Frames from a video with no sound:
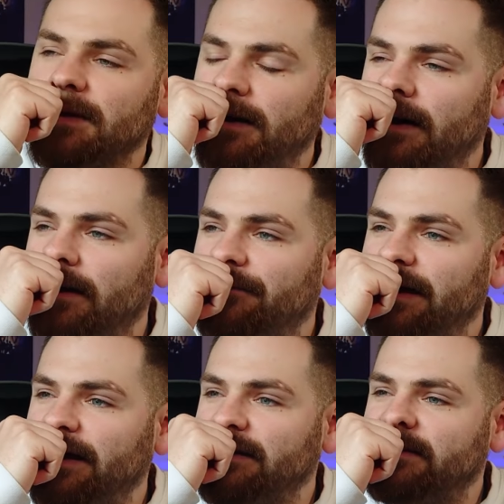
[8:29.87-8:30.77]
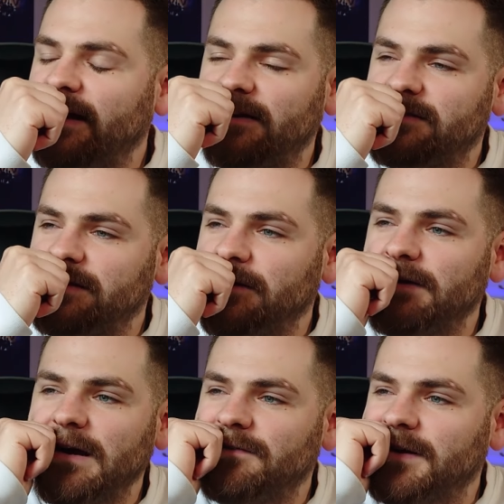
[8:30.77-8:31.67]
Oh man, did actually you know
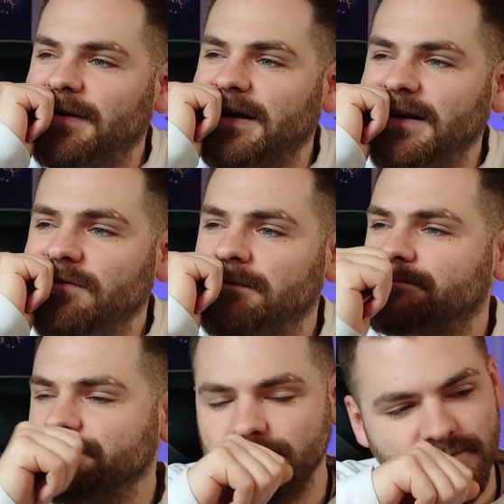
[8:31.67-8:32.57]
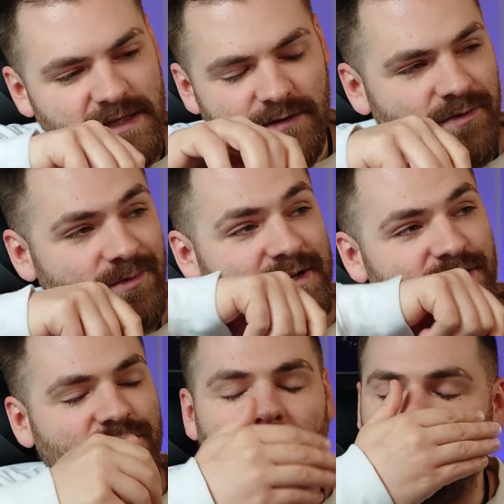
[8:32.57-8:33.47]
now I think about it, it never it never really
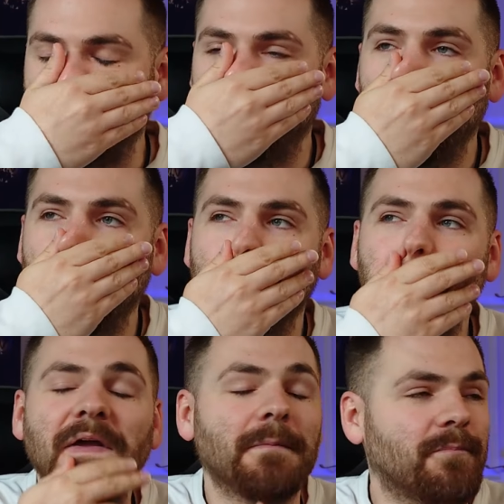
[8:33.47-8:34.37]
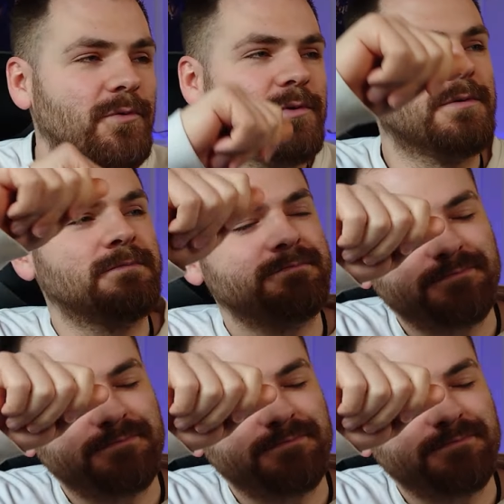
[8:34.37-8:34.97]
stopped being brutal.